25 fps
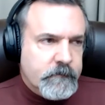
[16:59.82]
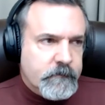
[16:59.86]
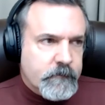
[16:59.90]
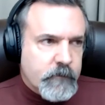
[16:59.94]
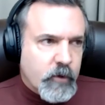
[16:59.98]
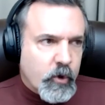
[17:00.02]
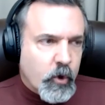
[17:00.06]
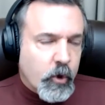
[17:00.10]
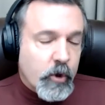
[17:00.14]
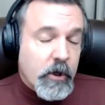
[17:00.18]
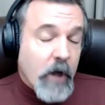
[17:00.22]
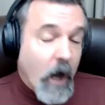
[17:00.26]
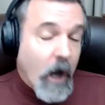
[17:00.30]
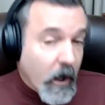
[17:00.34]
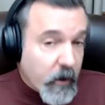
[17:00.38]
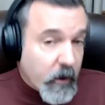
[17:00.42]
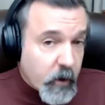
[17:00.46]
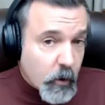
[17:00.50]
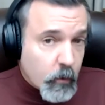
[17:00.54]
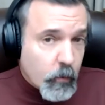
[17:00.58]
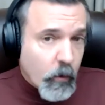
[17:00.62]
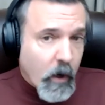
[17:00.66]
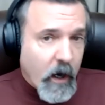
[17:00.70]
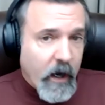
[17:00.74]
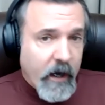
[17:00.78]
could
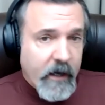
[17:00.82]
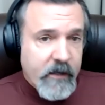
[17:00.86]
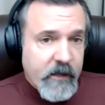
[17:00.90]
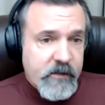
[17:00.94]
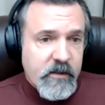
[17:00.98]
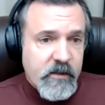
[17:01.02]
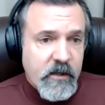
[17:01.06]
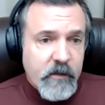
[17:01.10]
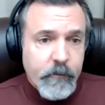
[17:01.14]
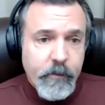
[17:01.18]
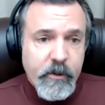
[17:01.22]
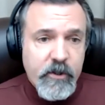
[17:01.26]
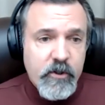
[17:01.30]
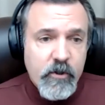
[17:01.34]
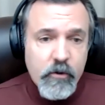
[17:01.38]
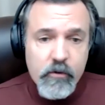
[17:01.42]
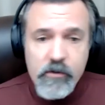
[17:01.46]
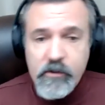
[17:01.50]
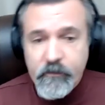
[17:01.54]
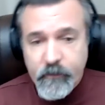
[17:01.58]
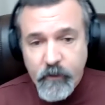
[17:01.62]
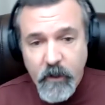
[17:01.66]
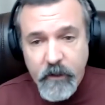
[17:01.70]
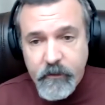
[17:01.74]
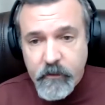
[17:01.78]
otherwise have been
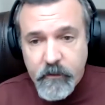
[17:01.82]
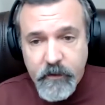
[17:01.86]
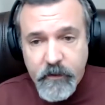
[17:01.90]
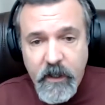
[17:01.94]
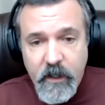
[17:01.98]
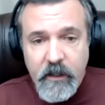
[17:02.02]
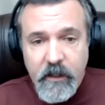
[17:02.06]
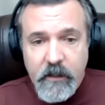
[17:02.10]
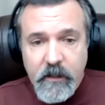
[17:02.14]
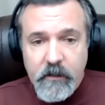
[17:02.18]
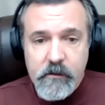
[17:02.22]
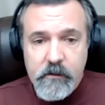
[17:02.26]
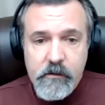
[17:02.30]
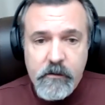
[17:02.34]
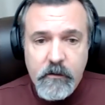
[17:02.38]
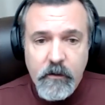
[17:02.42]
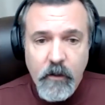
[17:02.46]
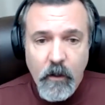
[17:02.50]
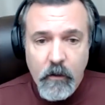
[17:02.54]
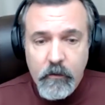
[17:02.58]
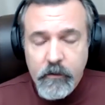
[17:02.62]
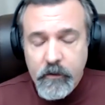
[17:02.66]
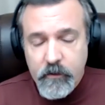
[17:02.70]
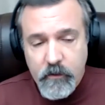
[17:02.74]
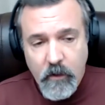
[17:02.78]
used for other things.
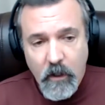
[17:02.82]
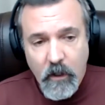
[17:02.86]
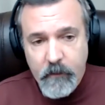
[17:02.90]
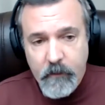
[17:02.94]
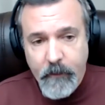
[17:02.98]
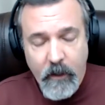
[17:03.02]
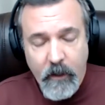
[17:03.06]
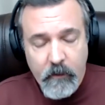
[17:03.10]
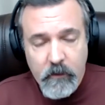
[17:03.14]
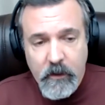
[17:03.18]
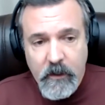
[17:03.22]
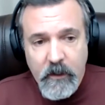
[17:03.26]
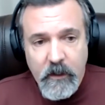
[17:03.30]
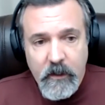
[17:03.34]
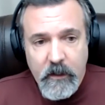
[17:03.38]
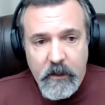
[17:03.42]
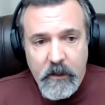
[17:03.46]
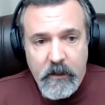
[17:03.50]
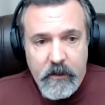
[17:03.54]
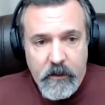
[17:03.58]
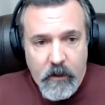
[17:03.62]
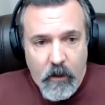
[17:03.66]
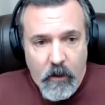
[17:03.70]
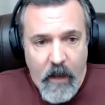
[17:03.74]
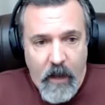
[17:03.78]
You talk about
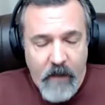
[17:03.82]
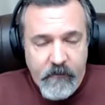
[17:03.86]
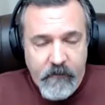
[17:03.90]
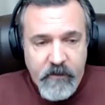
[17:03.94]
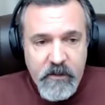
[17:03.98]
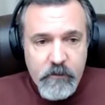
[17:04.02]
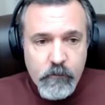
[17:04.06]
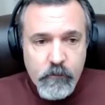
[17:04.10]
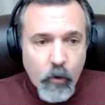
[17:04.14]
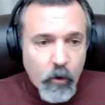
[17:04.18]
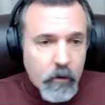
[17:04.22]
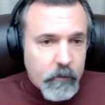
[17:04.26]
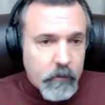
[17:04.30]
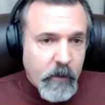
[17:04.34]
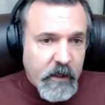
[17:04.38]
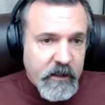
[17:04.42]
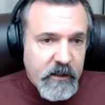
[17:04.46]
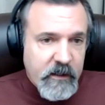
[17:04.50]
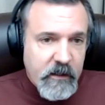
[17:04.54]
having more money